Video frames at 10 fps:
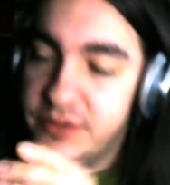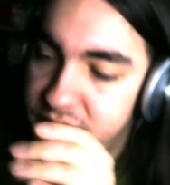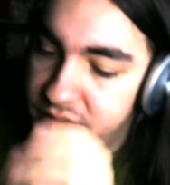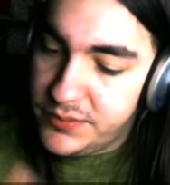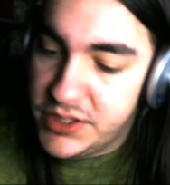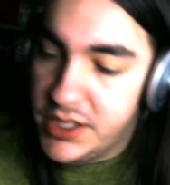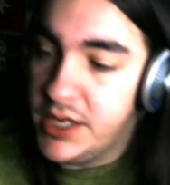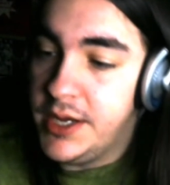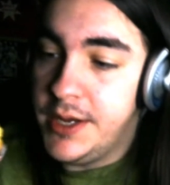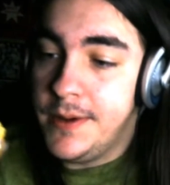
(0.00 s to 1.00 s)
the give
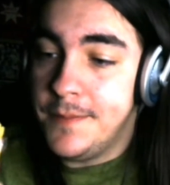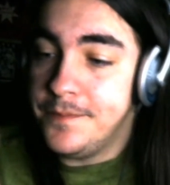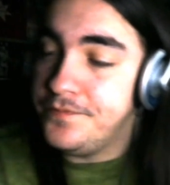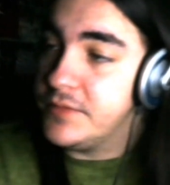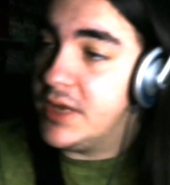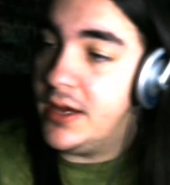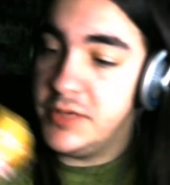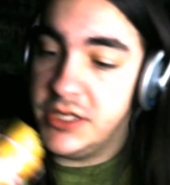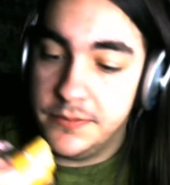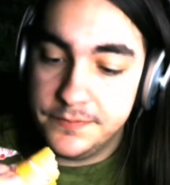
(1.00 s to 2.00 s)
I mean,